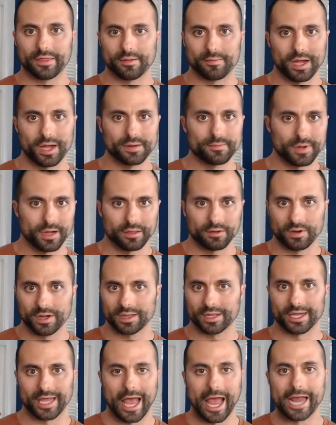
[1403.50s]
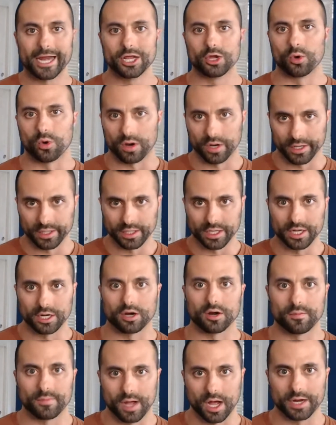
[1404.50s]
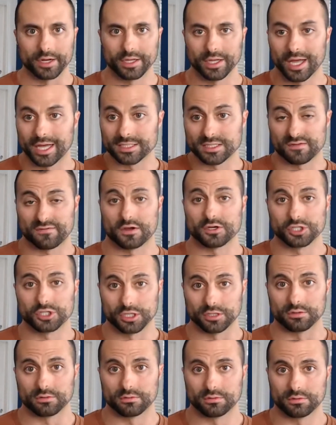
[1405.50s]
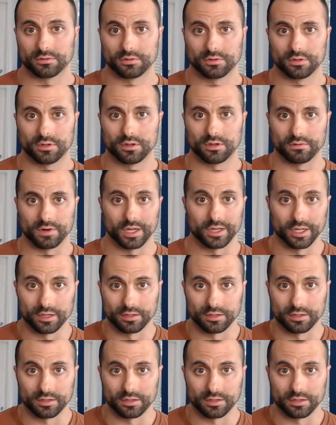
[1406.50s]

And the mind, by the way, like any organ in our body, has a function, right?